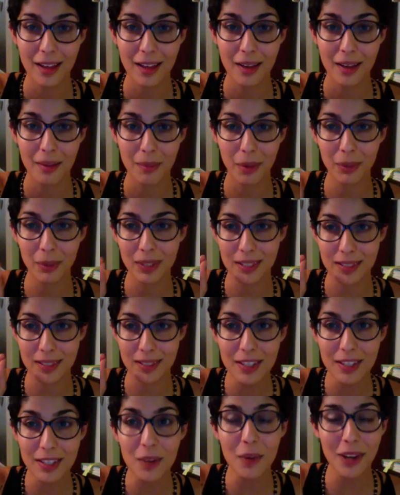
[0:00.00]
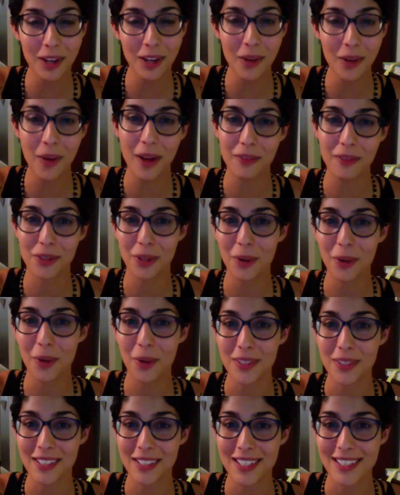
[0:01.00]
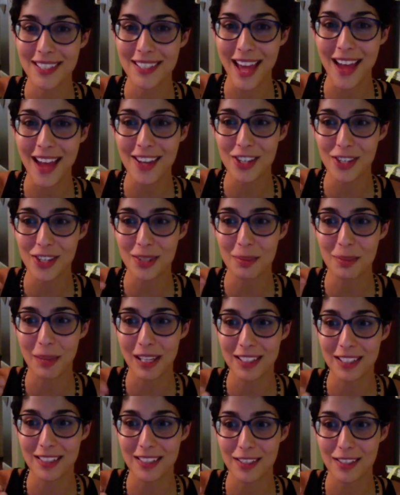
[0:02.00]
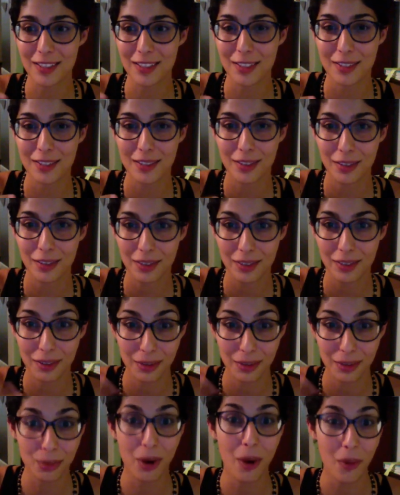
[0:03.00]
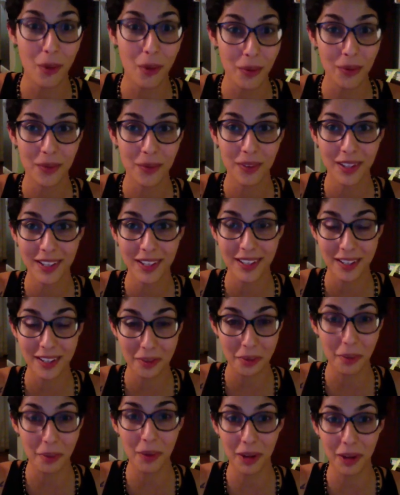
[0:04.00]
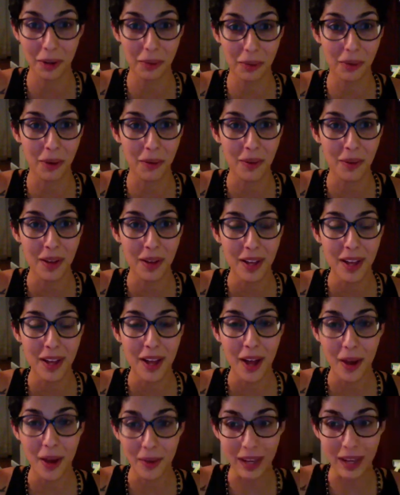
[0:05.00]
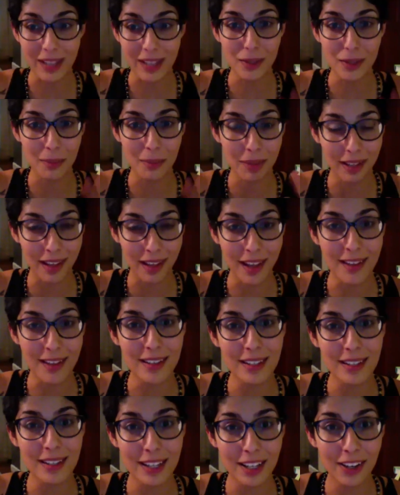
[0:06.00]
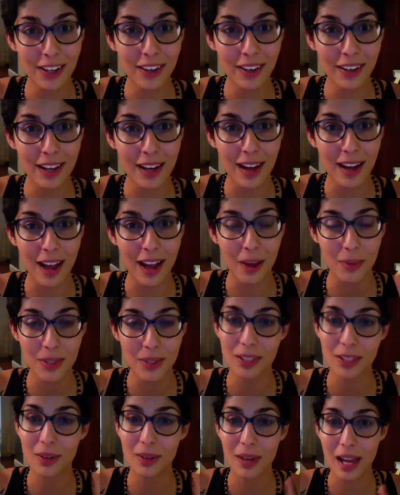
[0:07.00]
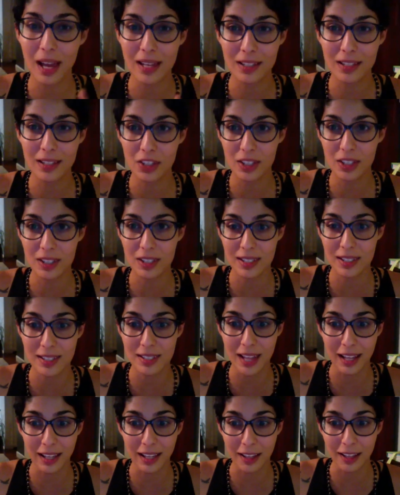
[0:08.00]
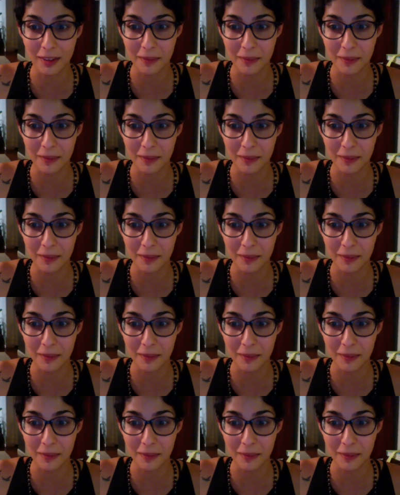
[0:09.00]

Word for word: But we still want to go after goals because that just makes us grow. We want to grow. Okay, so I'm going to end it here and I will see you guys in just a second.